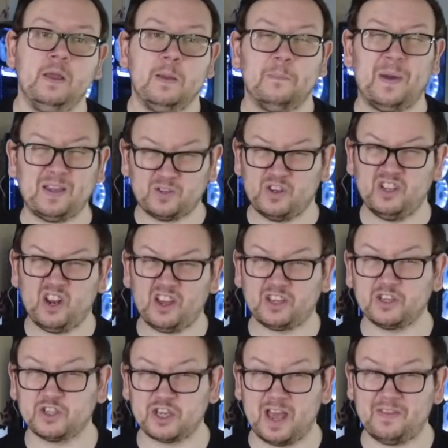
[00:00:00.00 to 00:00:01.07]
Make sure you like
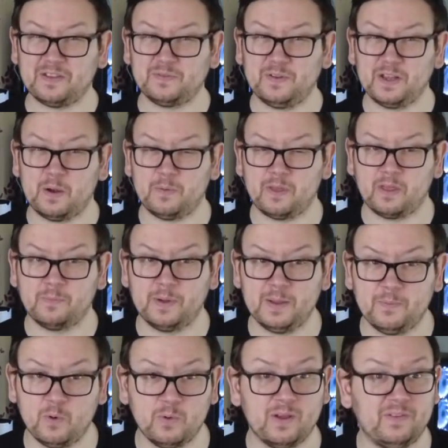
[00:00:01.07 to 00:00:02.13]
and share this video with other
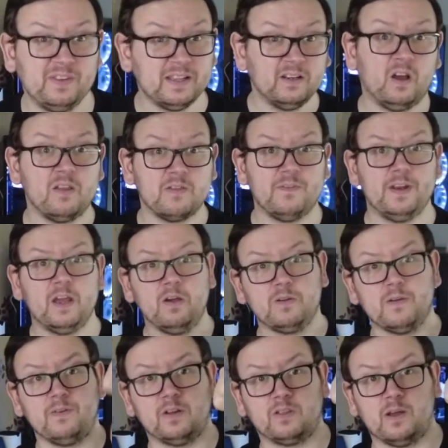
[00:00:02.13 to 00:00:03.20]
people. If you didn't like the video, give
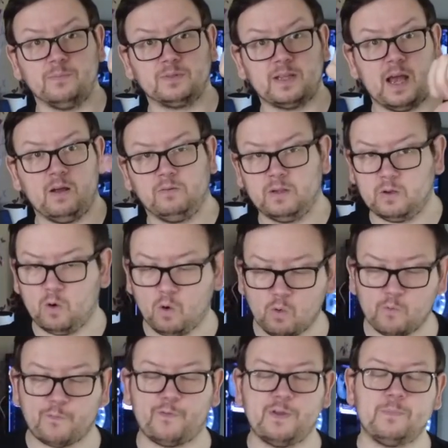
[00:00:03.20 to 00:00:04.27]
it a thumbs down. All
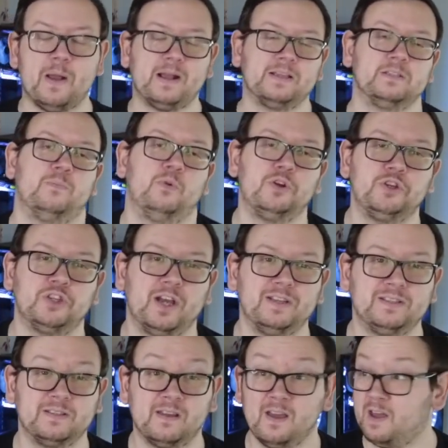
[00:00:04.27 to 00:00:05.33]
feedback is
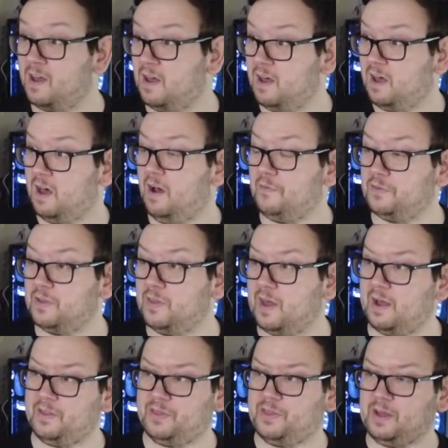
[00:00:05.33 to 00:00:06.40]
appreciated. Other than
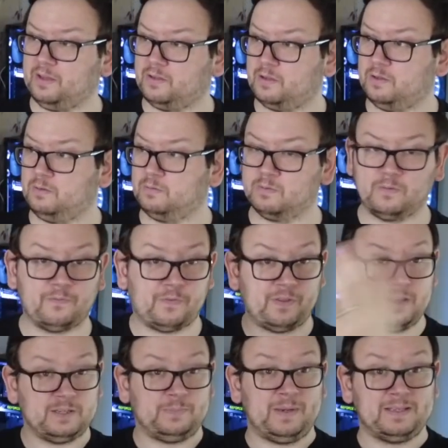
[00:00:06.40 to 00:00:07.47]
that, thank you for
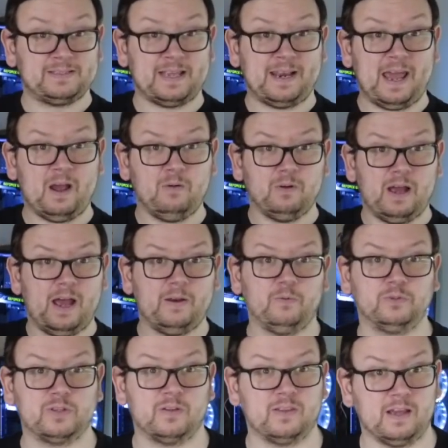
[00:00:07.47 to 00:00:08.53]
this being sent out, and
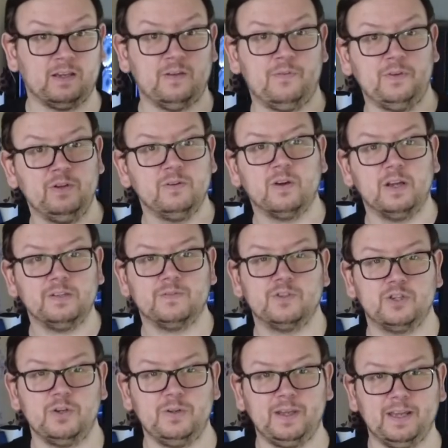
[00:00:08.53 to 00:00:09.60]
also thank you for you guys for
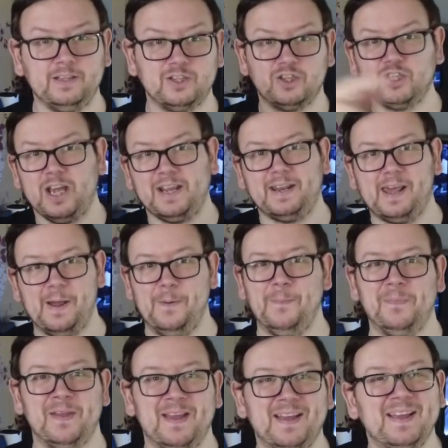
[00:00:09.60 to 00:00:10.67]
tuning in to check it out.
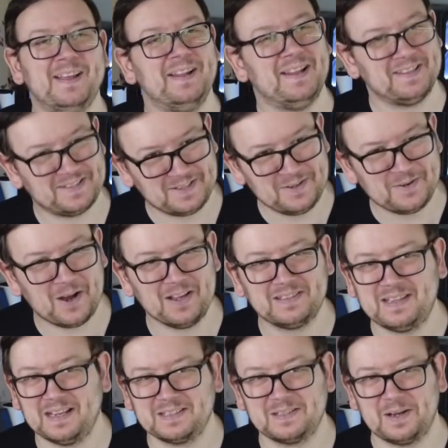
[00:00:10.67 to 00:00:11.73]
Let's see you guys
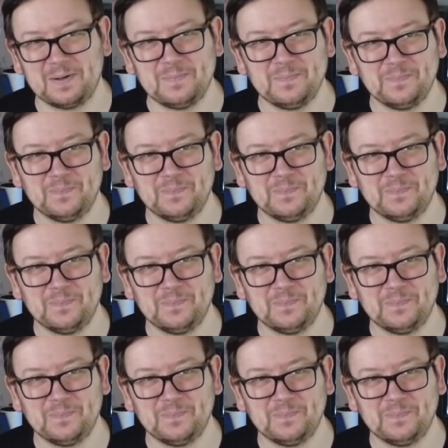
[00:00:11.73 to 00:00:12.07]
next time.